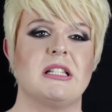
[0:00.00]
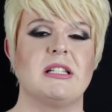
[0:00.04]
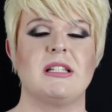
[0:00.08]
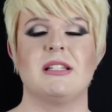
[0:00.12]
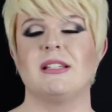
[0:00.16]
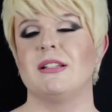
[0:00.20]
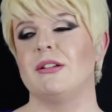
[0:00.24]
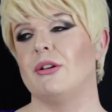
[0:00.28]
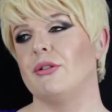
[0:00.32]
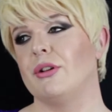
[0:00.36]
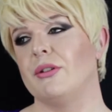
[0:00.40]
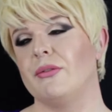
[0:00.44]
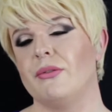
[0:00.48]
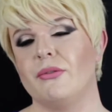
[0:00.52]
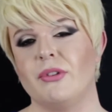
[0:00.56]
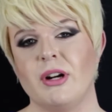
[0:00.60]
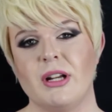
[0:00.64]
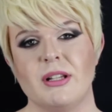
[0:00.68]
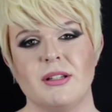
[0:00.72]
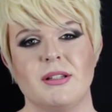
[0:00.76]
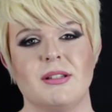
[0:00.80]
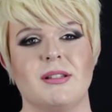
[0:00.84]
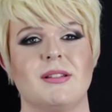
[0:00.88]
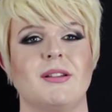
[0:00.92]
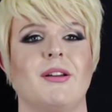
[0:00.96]
see all your
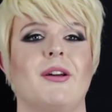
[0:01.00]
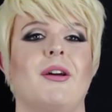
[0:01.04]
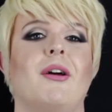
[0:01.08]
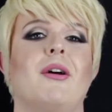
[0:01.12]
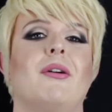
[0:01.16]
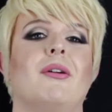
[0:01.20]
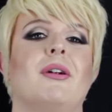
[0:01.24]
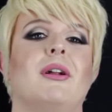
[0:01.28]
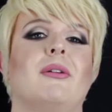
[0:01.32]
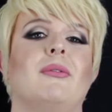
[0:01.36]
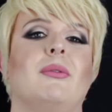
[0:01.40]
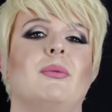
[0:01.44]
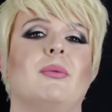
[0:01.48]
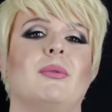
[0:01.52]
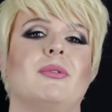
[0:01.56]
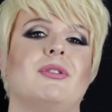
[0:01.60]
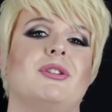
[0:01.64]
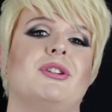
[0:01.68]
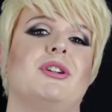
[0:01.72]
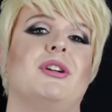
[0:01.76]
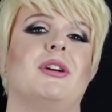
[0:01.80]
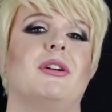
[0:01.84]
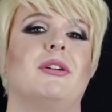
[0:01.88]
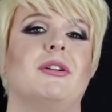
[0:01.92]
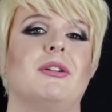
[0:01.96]
friends there and everyone
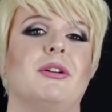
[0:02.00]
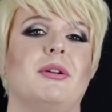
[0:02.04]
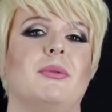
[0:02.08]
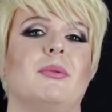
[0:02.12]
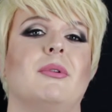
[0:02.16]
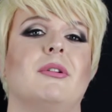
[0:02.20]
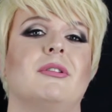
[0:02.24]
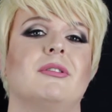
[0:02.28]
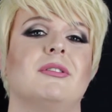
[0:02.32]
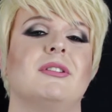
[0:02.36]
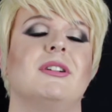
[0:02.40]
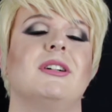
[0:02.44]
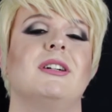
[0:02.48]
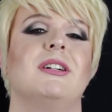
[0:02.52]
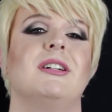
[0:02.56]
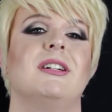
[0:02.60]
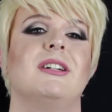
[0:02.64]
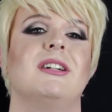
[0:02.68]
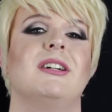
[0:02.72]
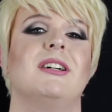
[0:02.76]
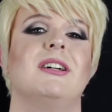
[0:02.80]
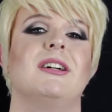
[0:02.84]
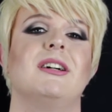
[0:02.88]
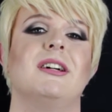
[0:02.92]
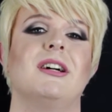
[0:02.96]
cheering you on,
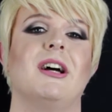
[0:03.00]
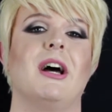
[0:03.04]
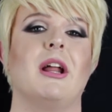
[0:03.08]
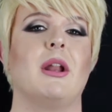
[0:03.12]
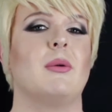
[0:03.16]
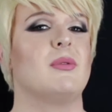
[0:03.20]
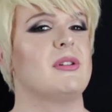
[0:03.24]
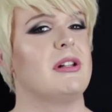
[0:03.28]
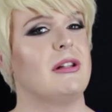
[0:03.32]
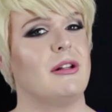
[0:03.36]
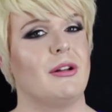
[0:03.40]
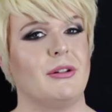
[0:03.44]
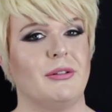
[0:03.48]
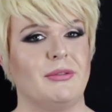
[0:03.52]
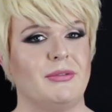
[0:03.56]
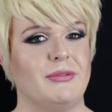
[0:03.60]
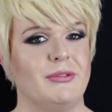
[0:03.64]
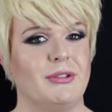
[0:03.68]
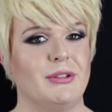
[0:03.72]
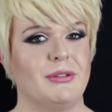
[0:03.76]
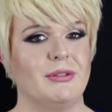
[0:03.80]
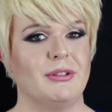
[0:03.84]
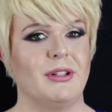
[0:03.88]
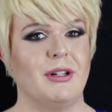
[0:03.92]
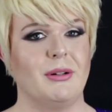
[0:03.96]
and it was a lot of
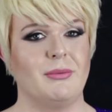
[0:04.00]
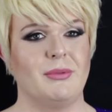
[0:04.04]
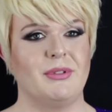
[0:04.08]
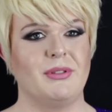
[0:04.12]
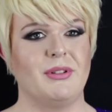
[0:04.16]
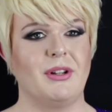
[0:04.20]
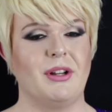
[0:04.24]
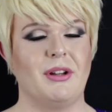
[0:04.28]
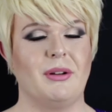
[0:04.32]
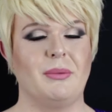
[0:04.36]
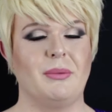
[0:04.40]
fun, and it was,